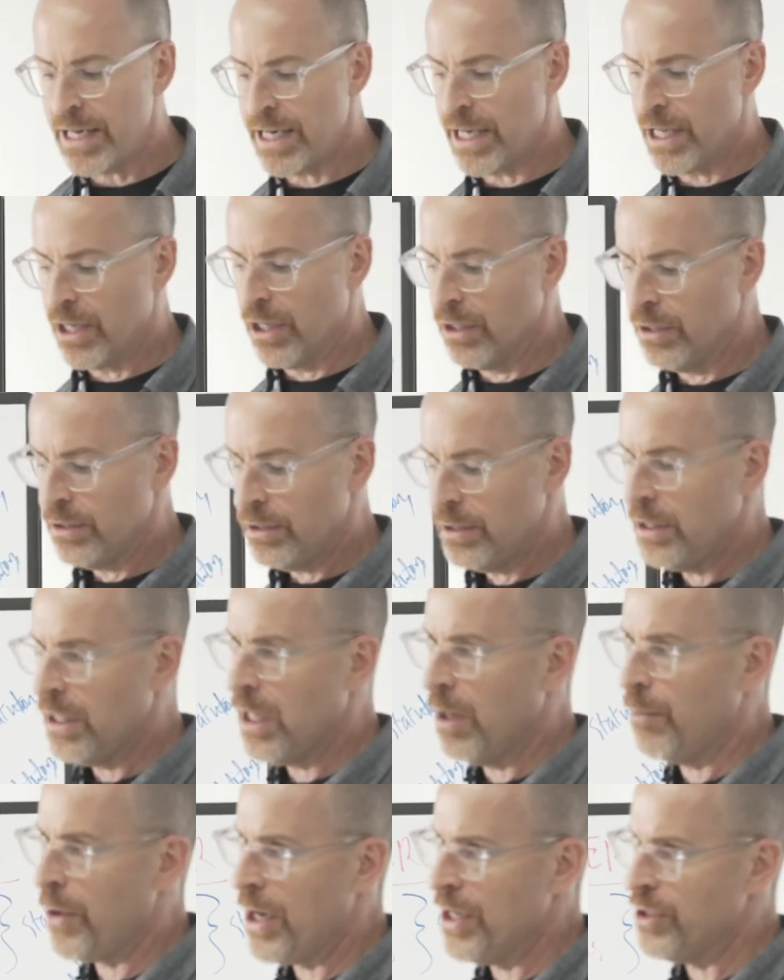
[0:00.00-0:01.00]
deal,
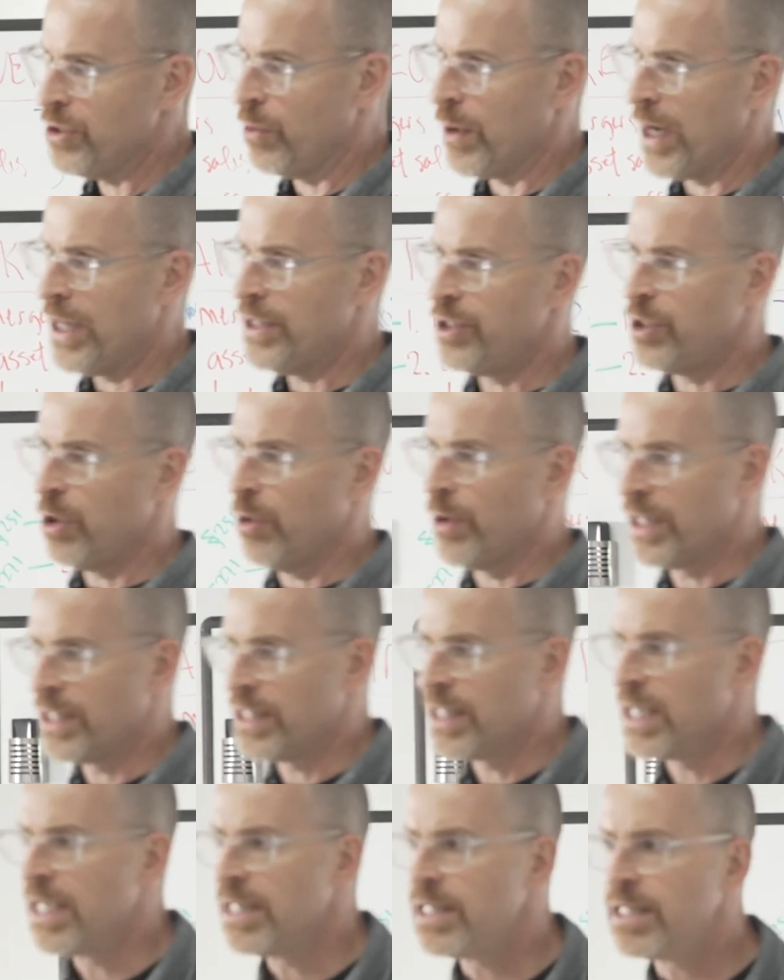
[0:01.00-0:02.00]
appraisal rights don't
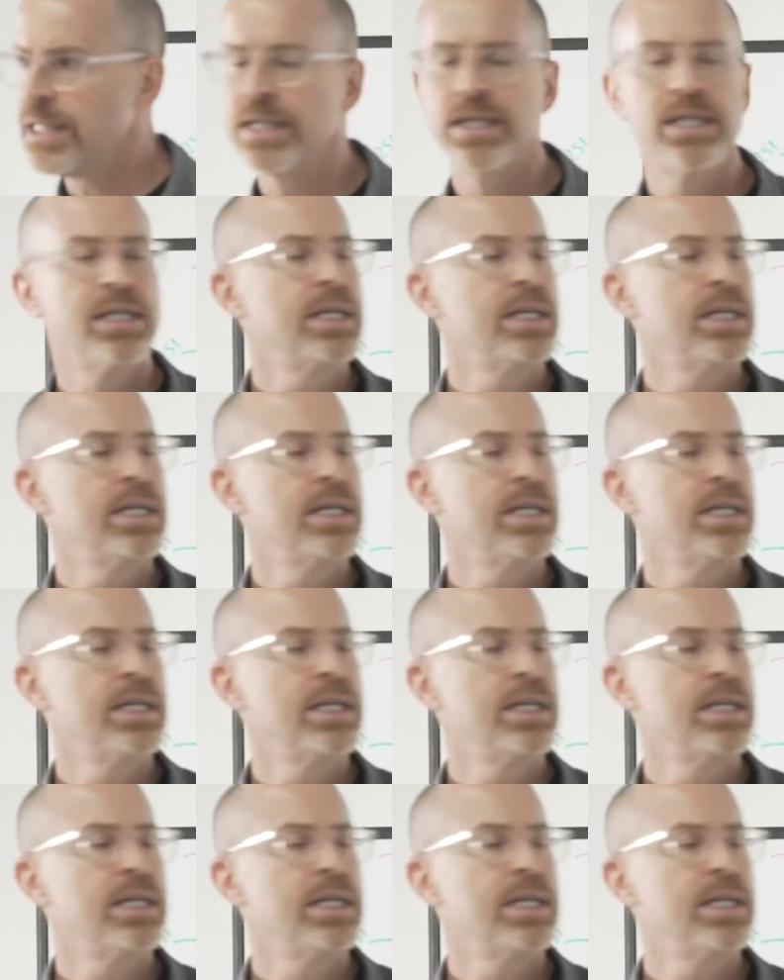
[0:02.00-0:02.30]
exist